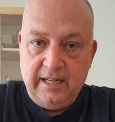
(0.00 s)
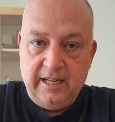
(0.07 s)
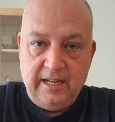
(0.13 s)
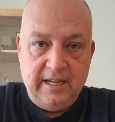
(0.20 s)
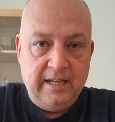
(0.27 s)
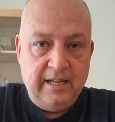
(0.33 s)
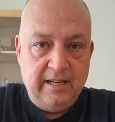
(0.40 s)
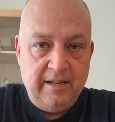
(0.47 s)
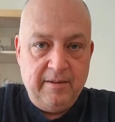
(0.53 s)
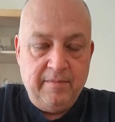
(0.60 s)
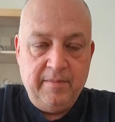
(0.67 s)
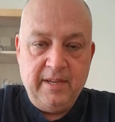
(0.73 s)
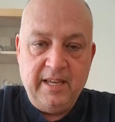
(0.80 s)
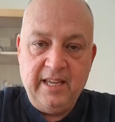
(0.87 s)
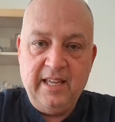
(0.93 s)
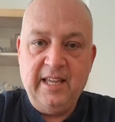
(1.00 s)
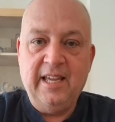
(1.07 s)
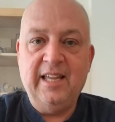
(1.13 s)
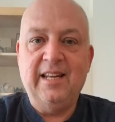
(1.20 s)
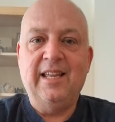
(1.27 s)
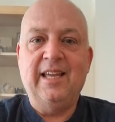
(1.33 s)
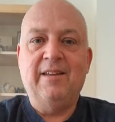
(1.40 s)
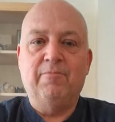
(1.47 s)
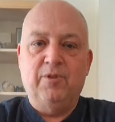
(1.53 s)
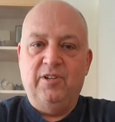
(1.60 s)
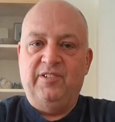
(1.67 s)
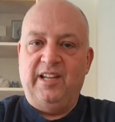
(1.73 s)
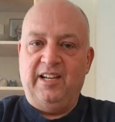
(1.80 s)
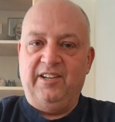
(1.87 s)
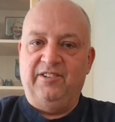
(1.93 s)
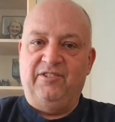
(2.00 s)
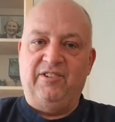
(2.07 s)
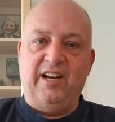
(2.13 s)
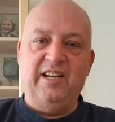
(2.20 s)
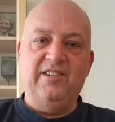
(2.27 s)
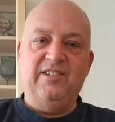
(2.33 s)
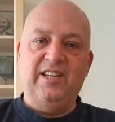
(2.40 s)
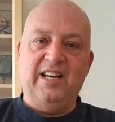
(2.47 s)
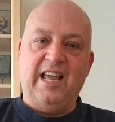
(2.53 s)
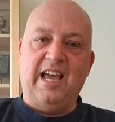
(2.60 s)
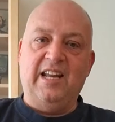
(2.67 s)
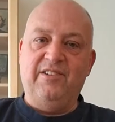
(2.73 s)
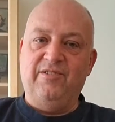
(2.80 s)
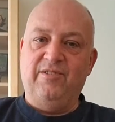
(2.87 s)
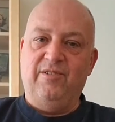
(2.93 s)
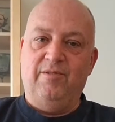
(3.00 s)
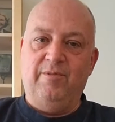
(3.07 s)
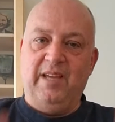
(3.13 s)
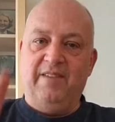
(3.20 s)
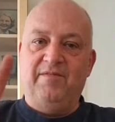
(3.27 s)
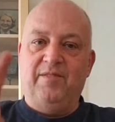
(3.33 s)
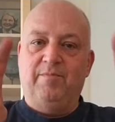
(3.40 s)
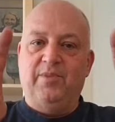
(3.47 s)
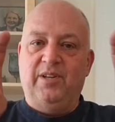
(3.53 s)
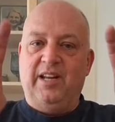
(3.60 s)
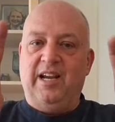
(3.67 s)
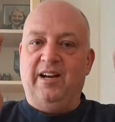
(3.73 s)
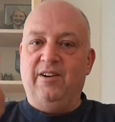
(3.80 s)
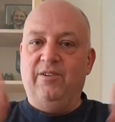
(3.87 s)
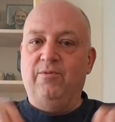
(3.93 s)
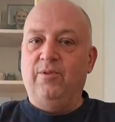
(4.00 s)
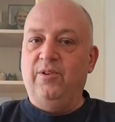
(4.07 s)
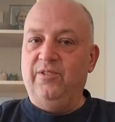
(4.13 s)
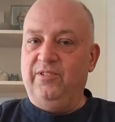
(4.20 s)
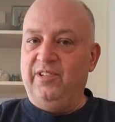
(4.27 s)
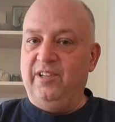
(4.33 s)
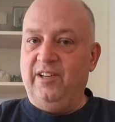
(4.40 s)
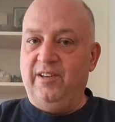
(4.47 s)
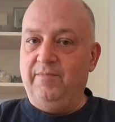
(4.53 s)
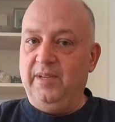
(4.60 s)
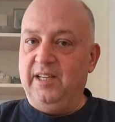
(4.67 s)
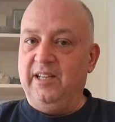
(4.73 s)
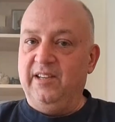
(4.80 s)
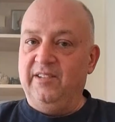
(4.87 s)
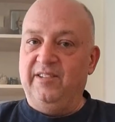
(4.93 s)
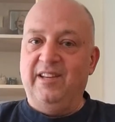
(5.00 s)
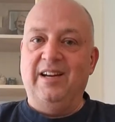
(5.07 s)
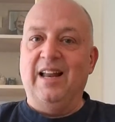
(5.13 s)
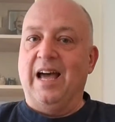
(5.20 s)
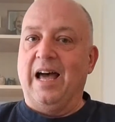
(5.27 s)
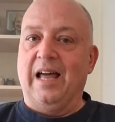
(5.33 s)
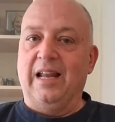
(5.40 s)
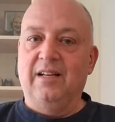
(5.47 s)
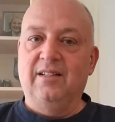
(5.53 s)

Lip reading: and words like strange and natural, we have to put air quotes on because they're not.